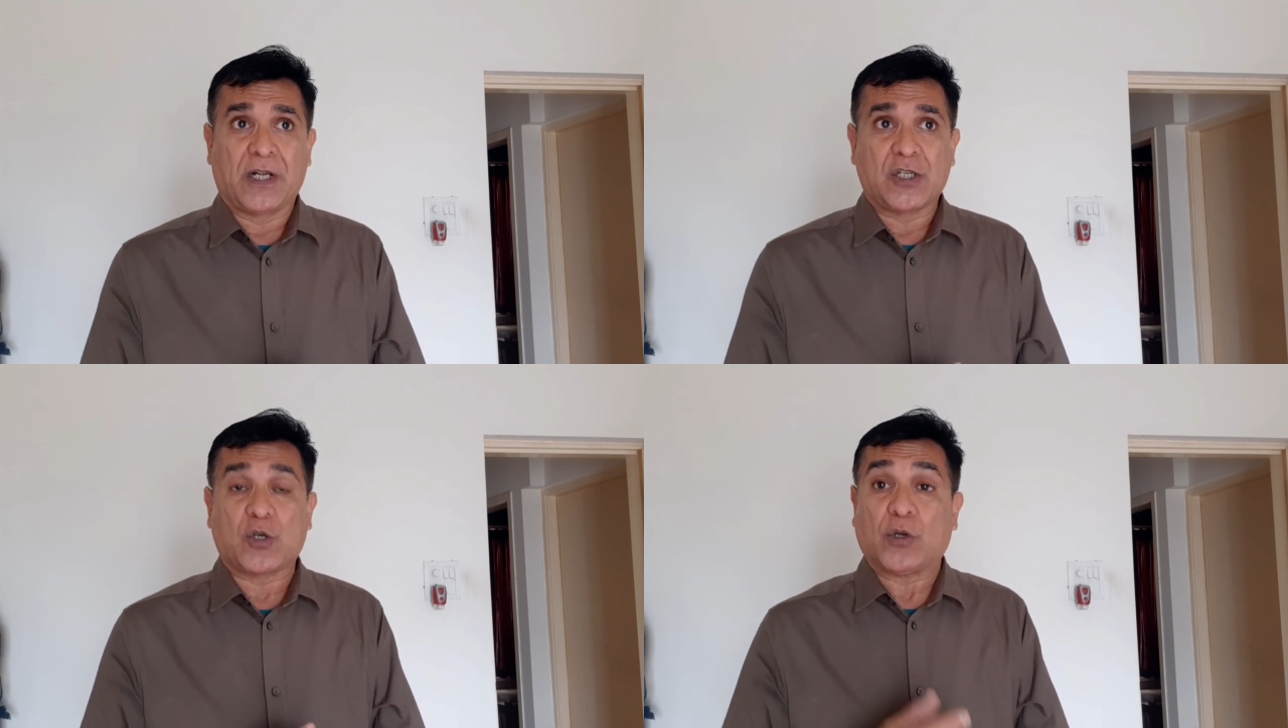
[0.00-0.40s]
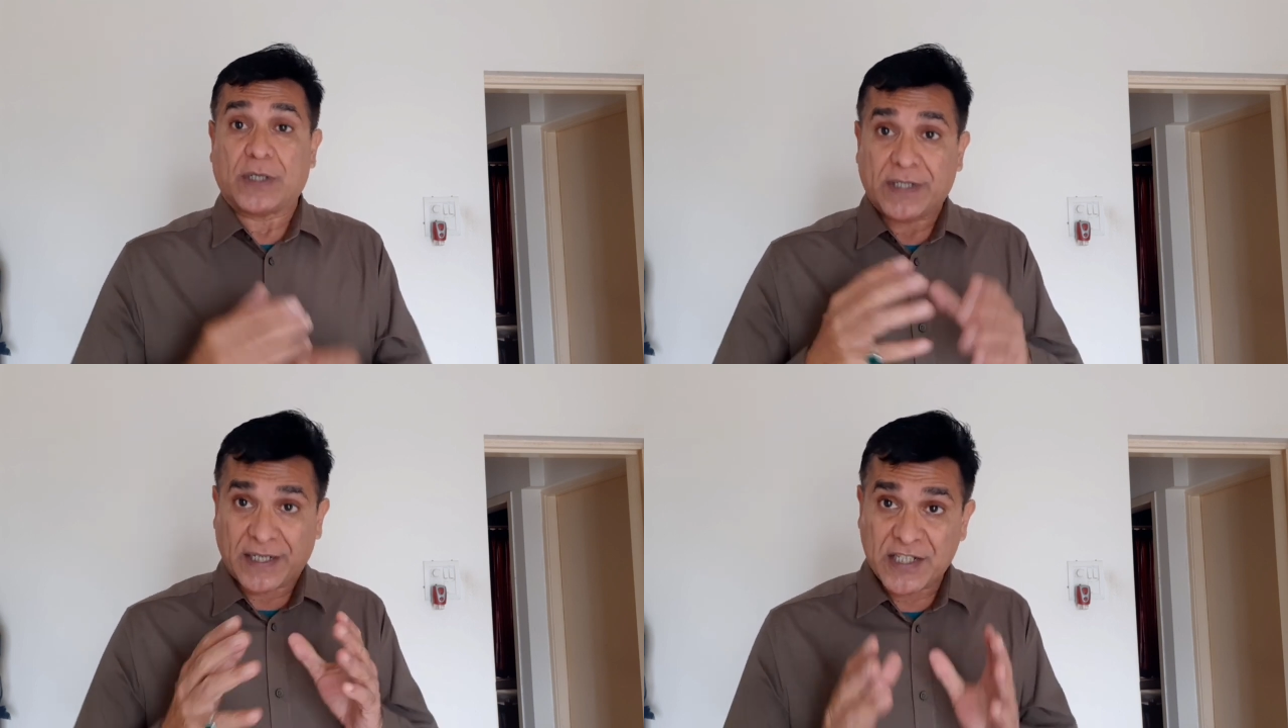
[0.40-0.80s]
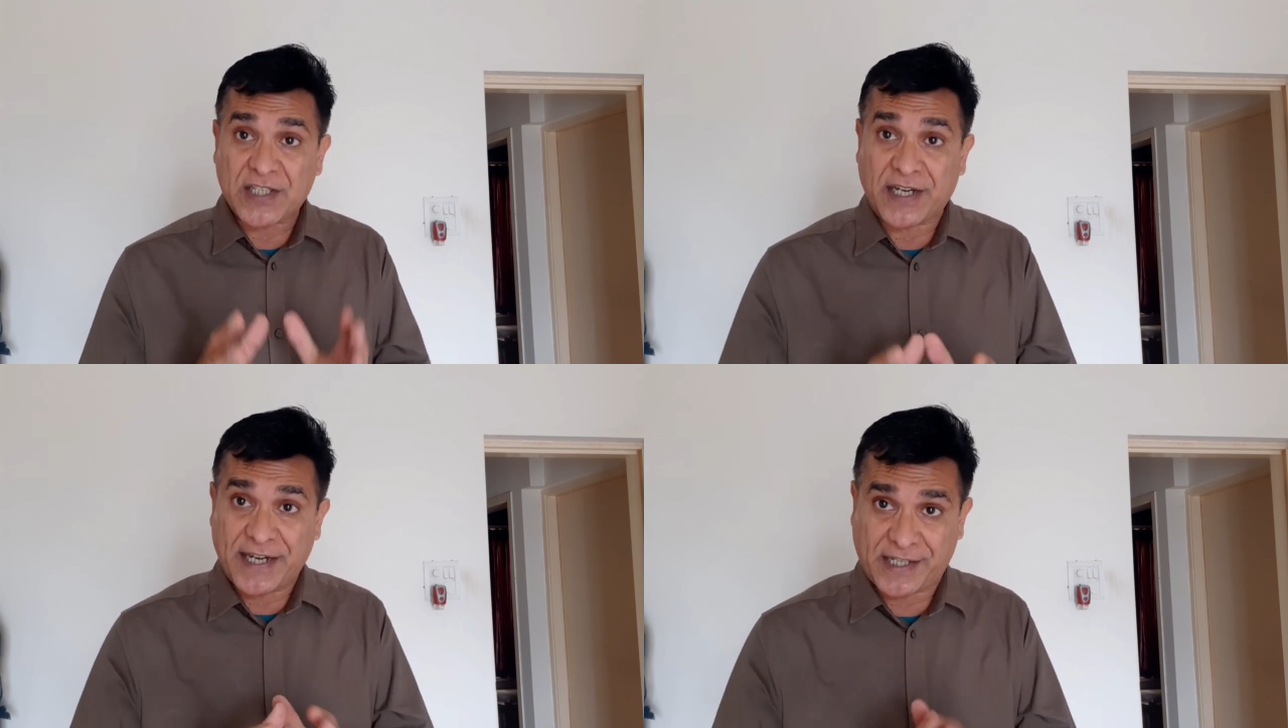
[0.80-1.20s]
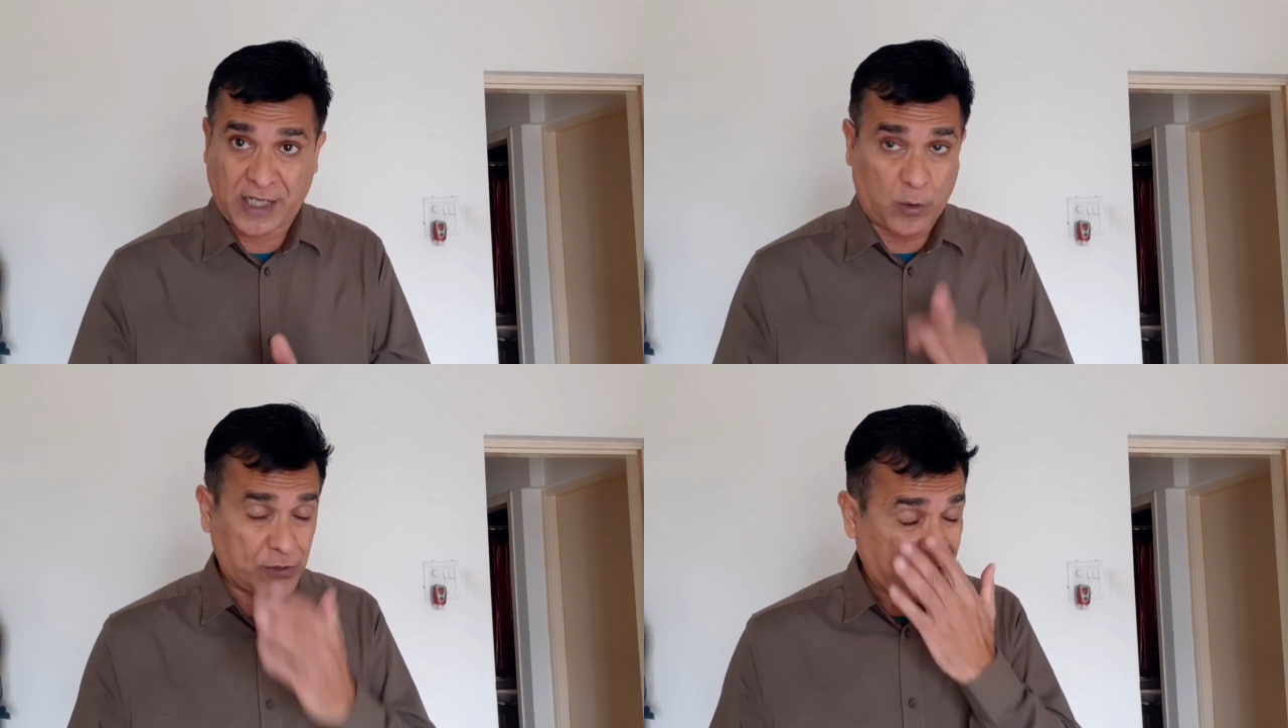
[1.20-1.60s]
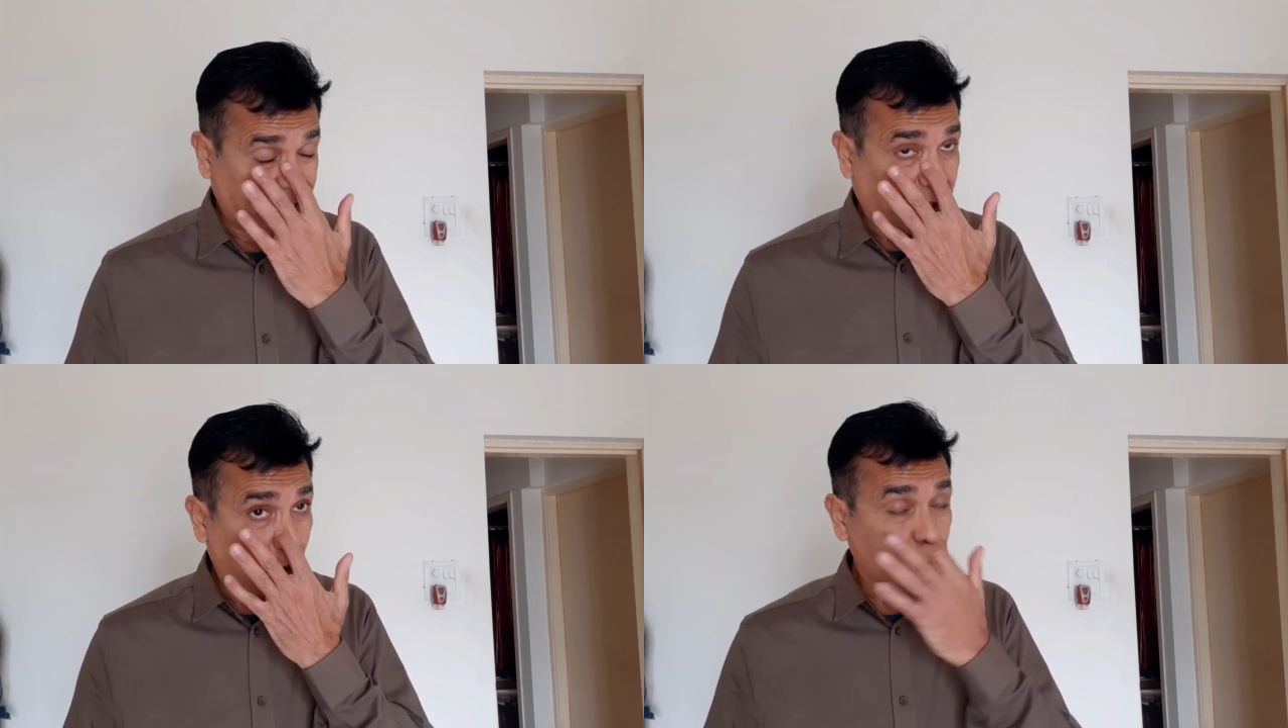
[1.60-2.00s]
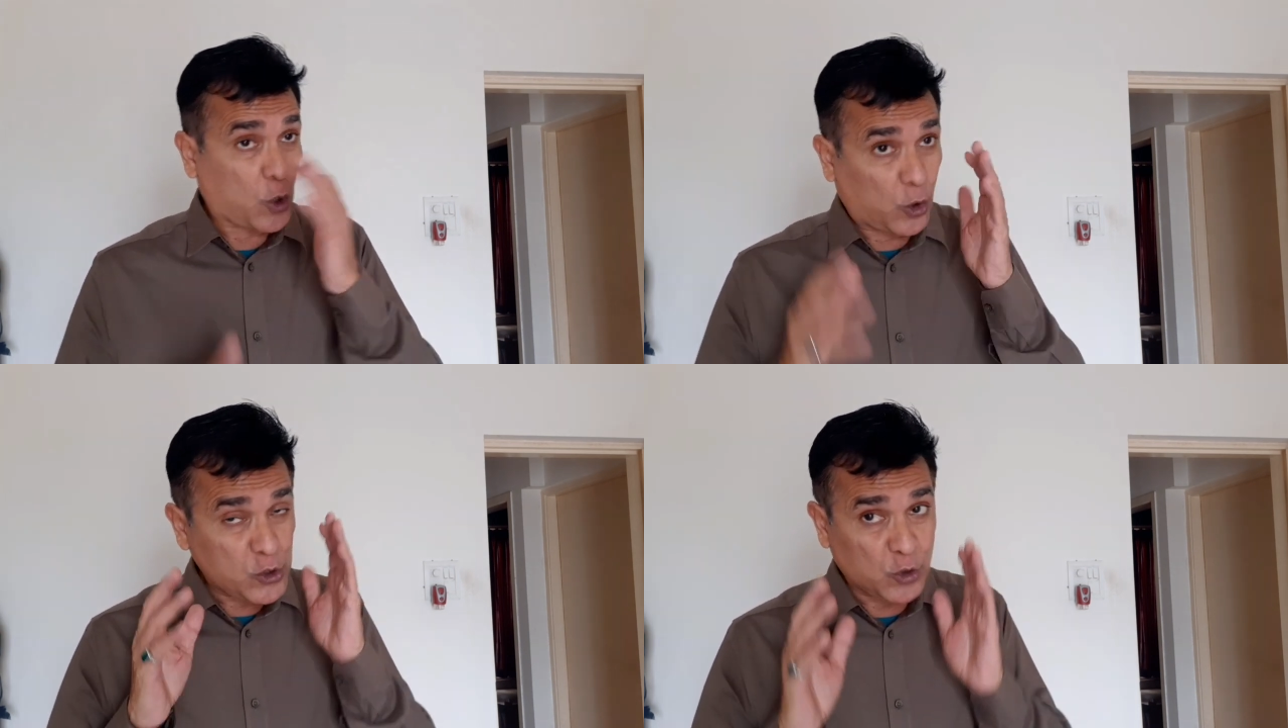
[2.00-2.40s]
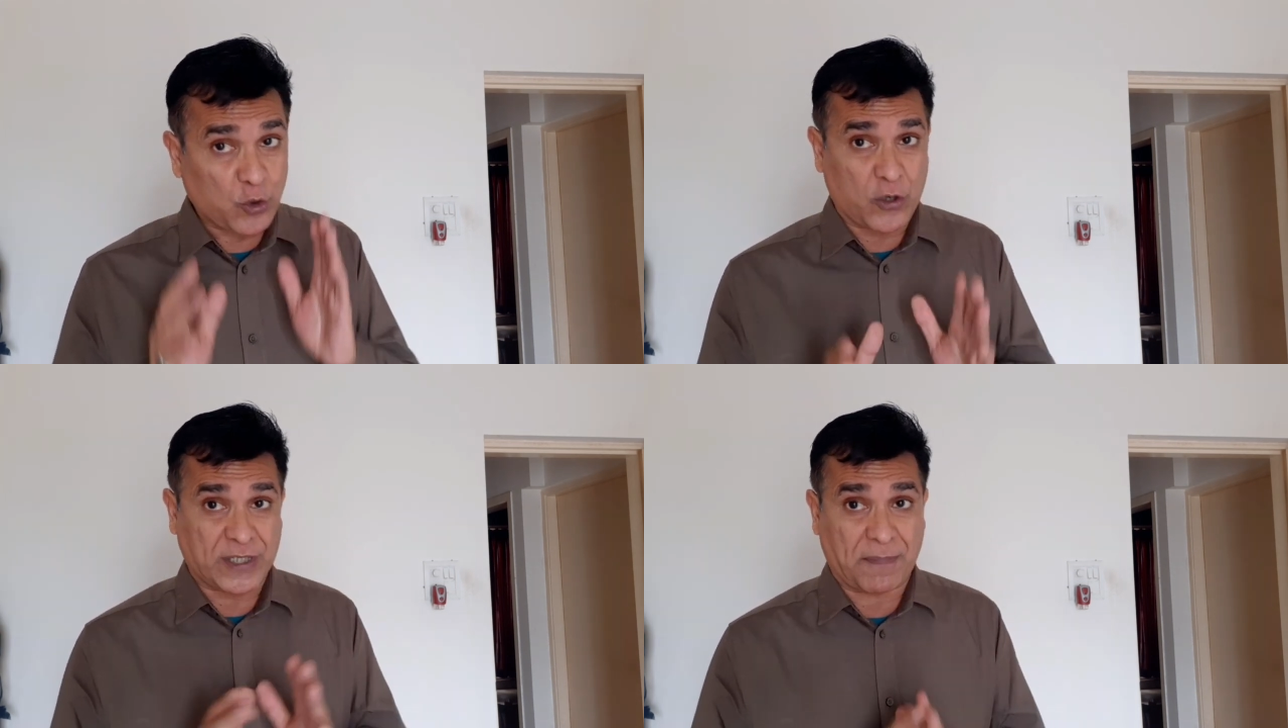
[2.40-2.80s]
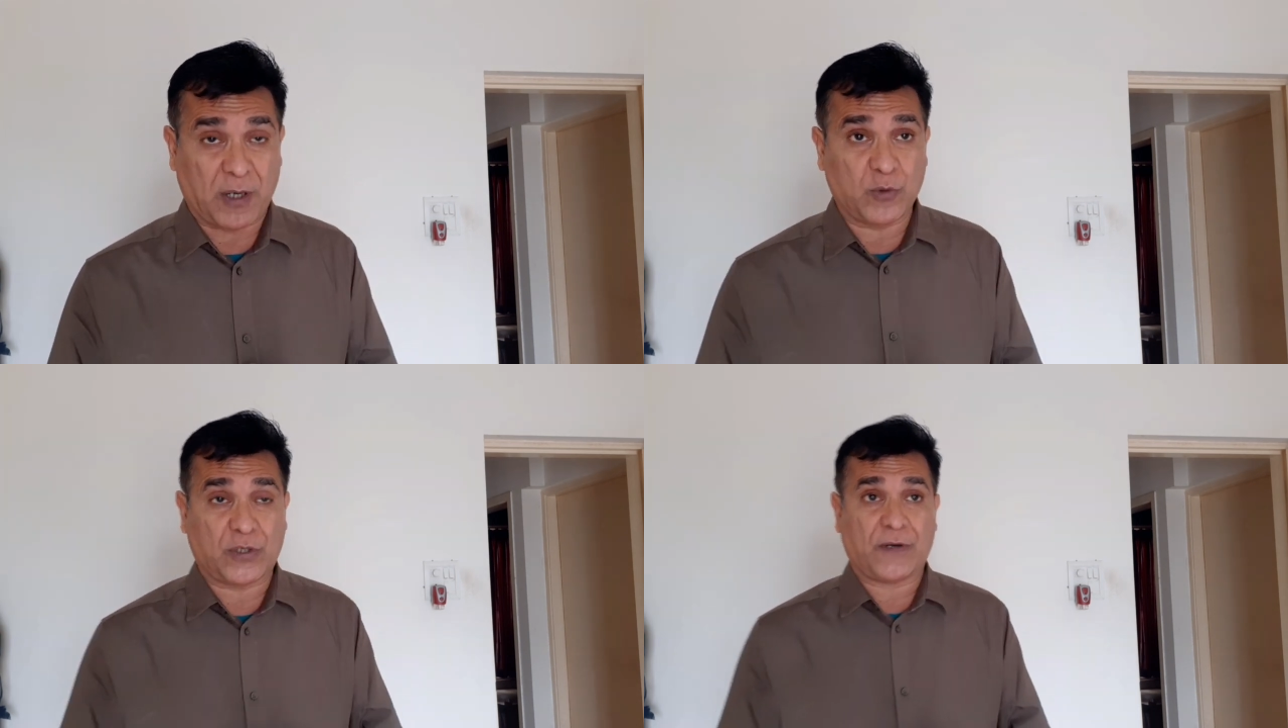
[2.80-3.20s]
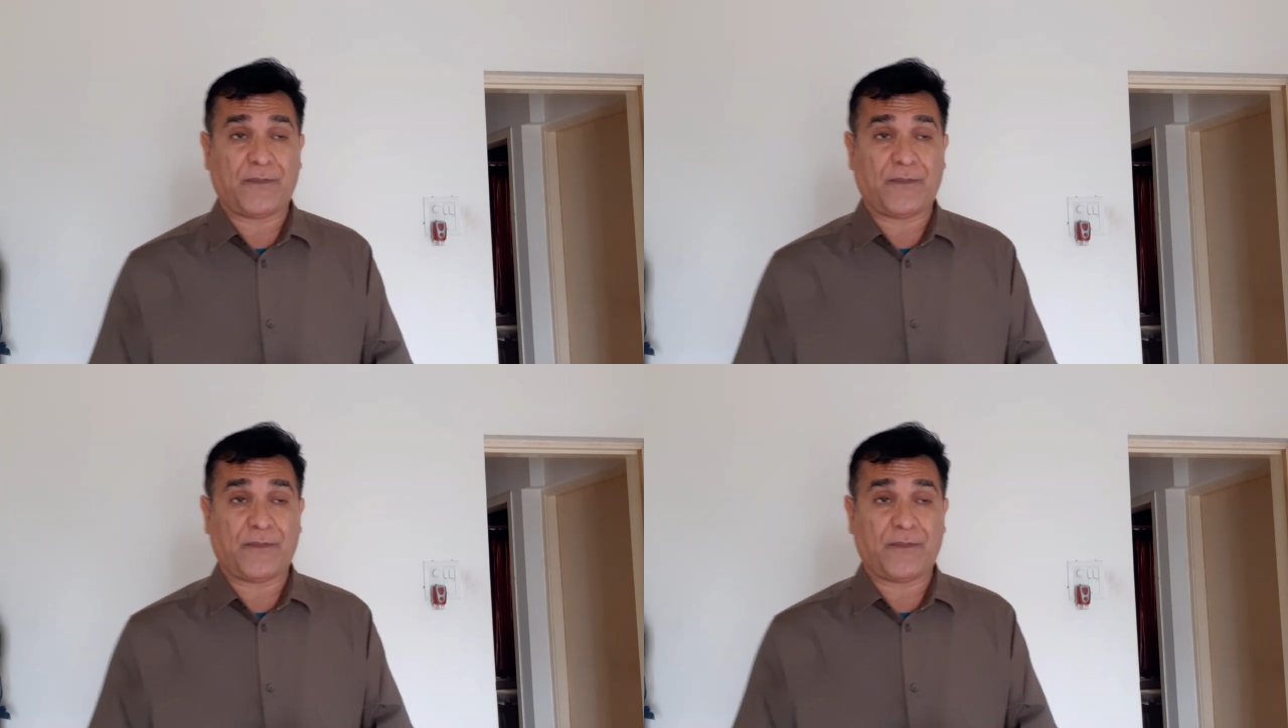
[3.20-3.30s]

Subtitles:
so that is the 8th house. 8th house also talks about